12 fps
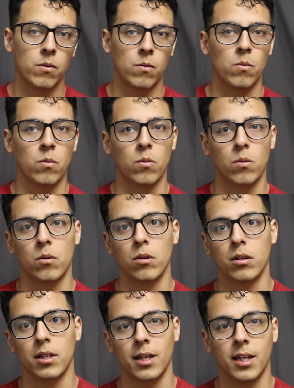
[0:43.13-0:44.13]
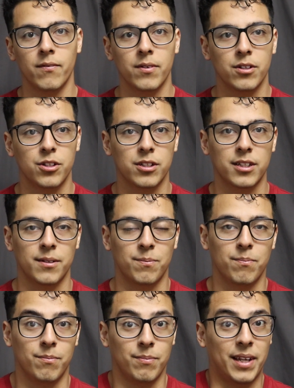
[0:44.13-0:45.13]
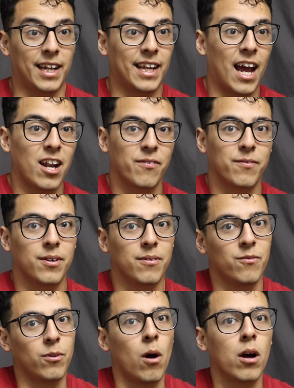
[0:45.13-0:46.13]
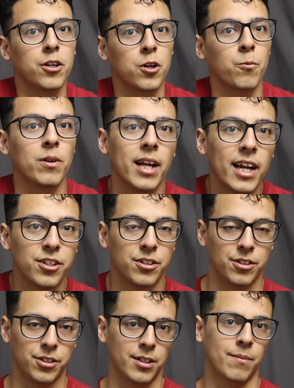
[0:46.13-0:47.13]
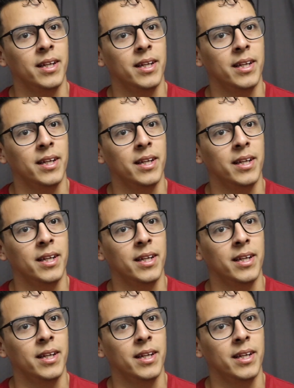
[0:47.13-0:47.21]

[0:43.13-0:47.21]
or even just getting out of a long-term relationship.